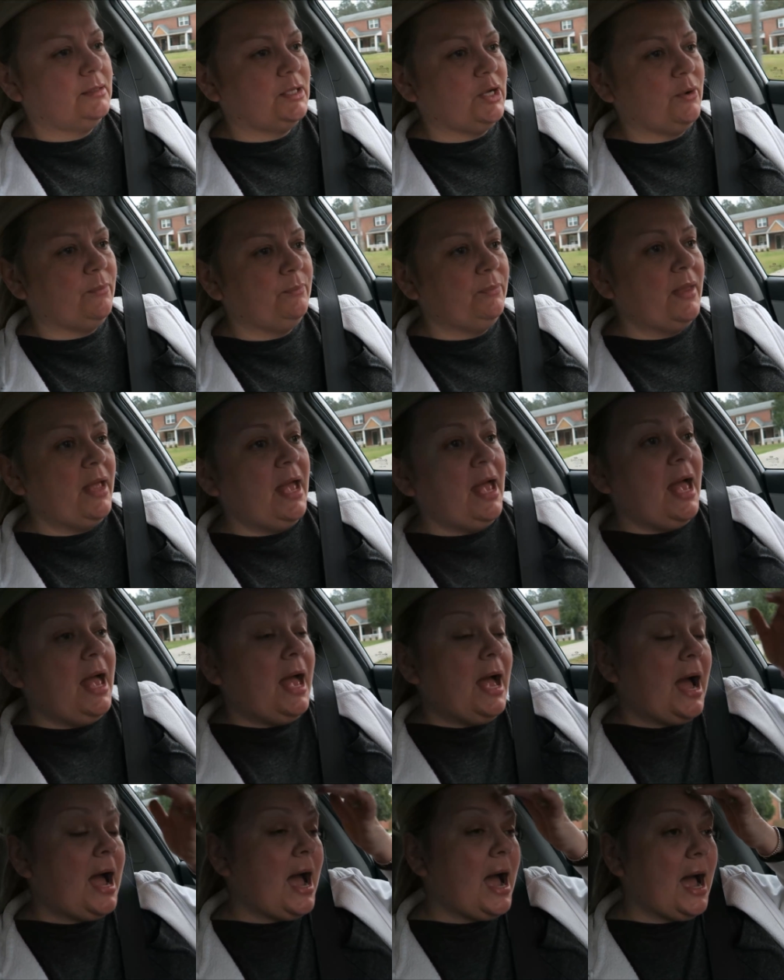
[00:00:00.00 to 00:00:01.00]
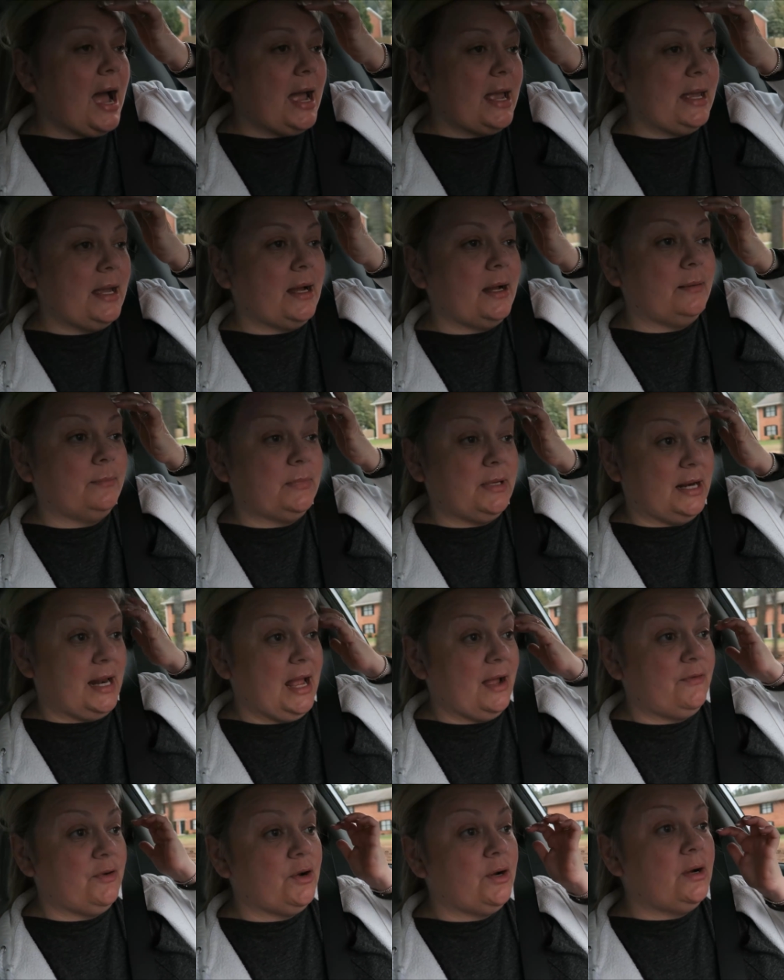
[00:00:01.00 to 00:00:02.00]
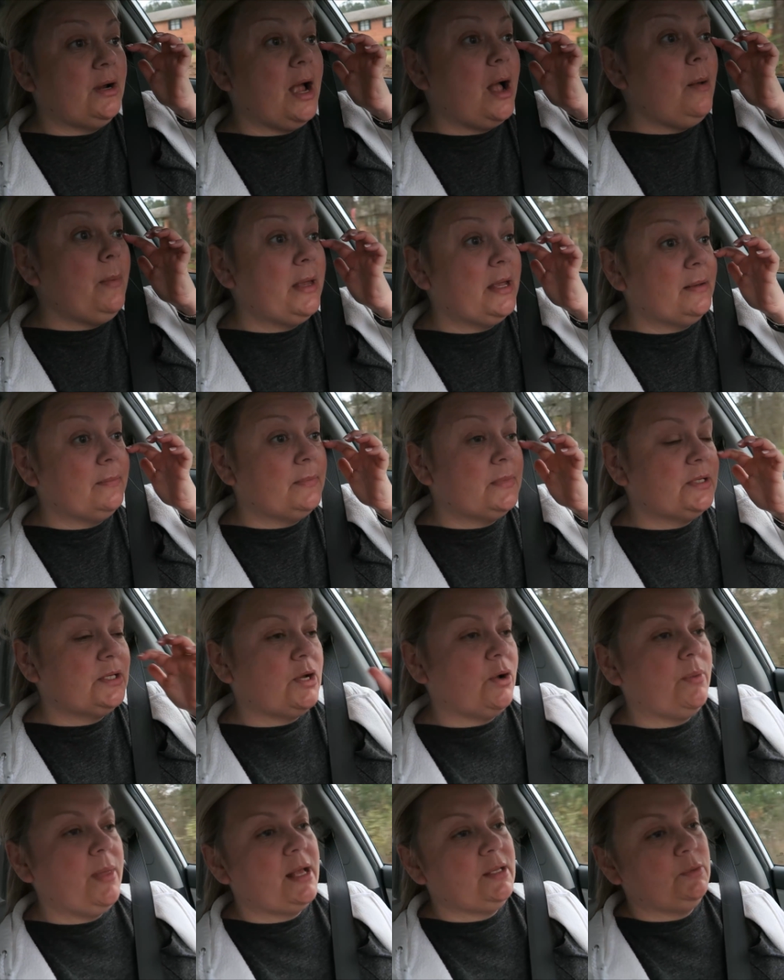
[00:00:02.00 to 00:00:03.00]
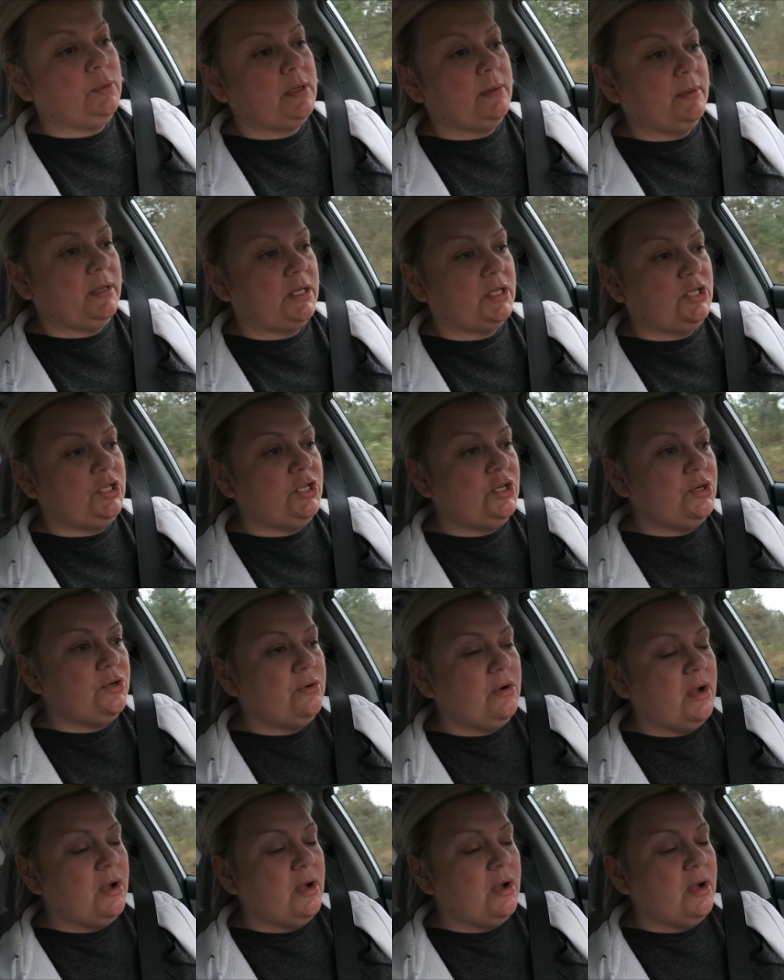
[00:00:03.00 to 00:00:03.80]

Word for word: So I am gonna have her help me. So that's what I'm gonna do.